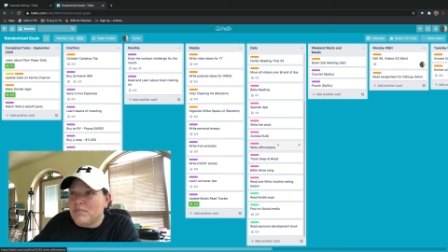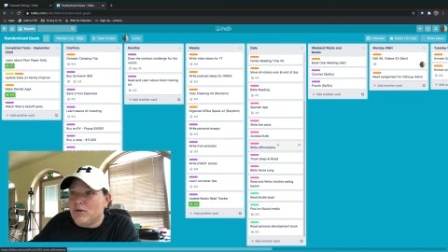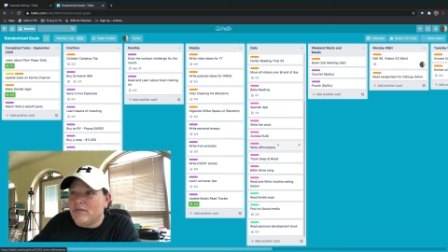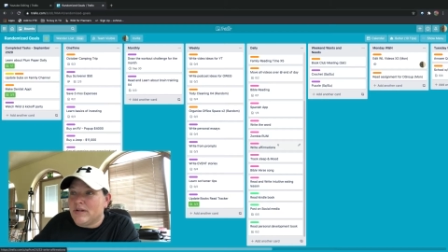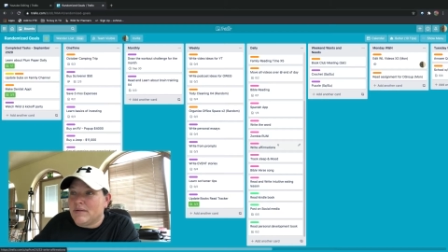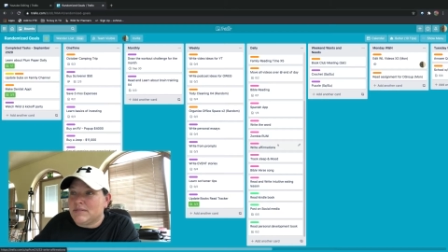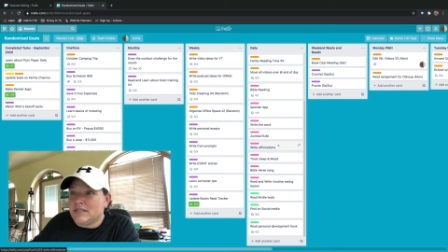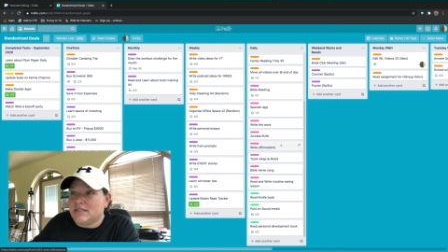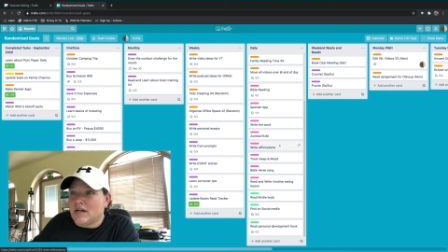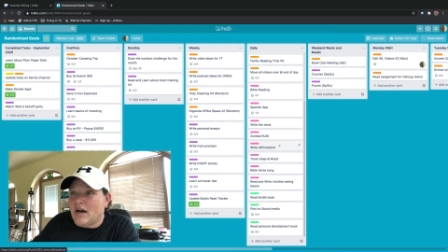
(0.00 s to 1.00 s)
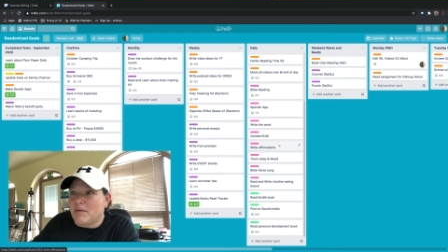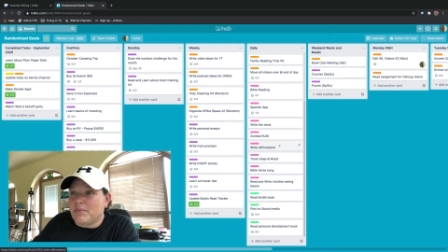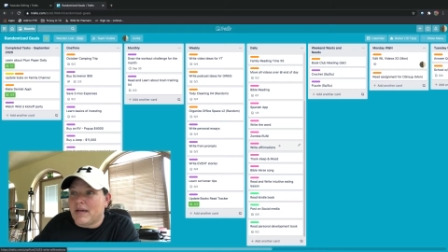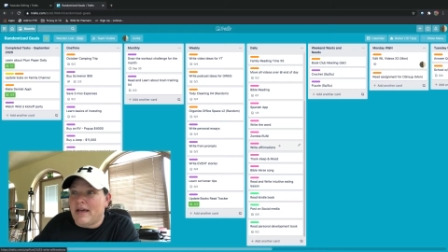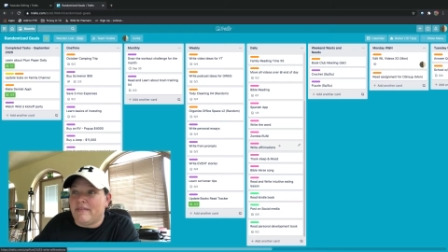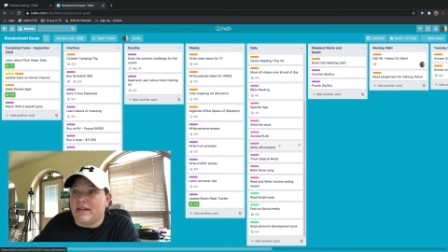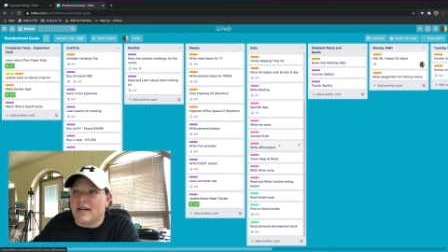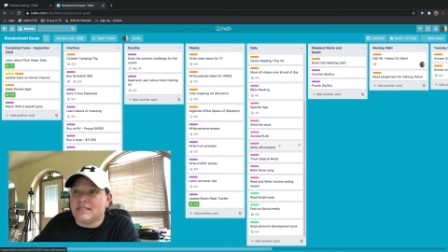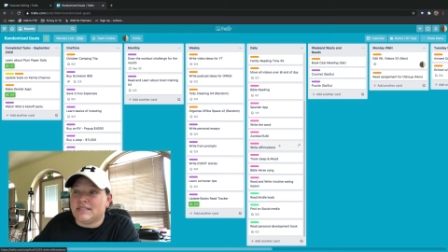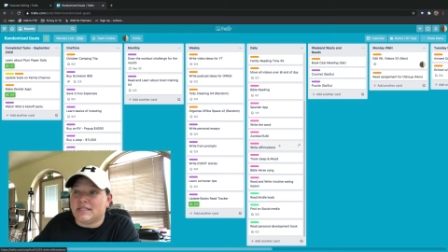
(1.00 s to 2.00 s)
I move it up to the top. And then I
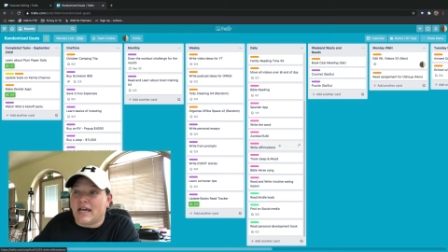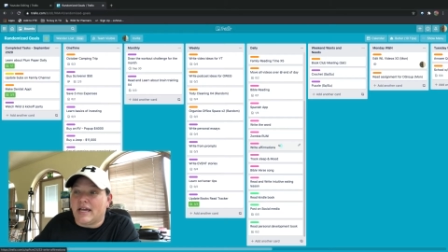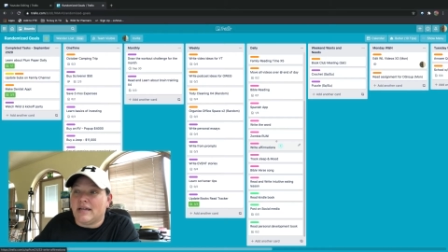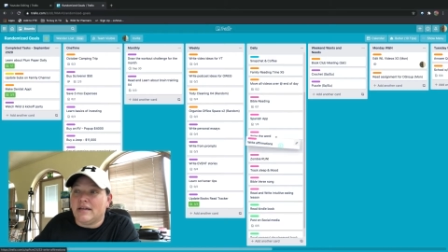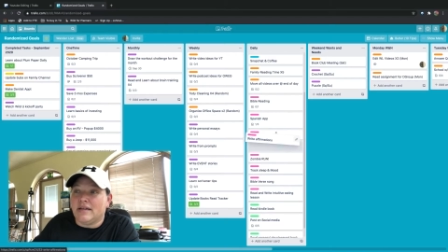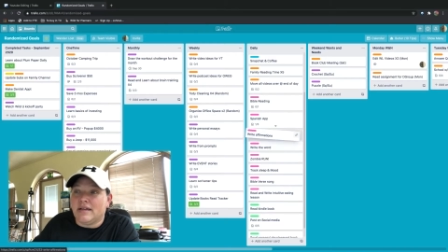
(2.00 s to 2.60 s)
say,